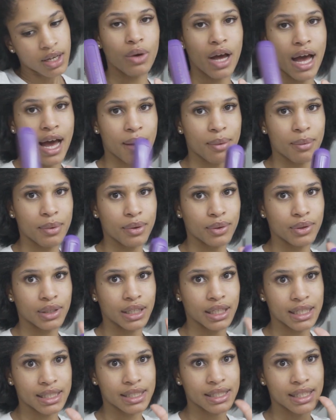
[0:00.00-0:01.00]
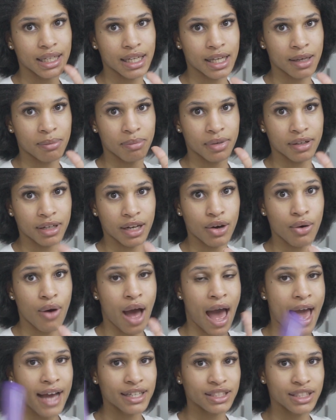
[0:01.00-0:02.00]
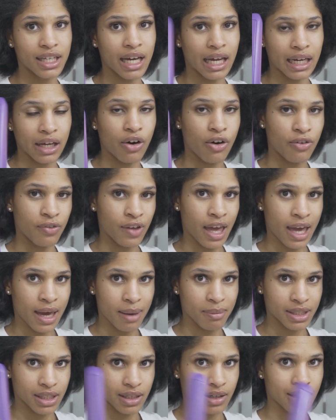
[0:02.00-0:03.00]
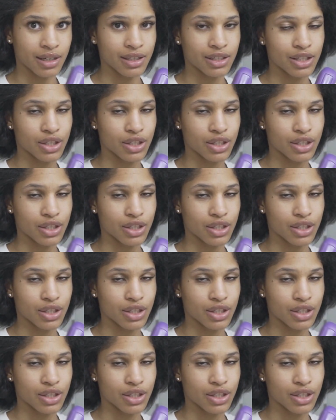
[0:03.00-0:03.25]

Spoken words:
I will list the link below. I actually got it off of Amazon,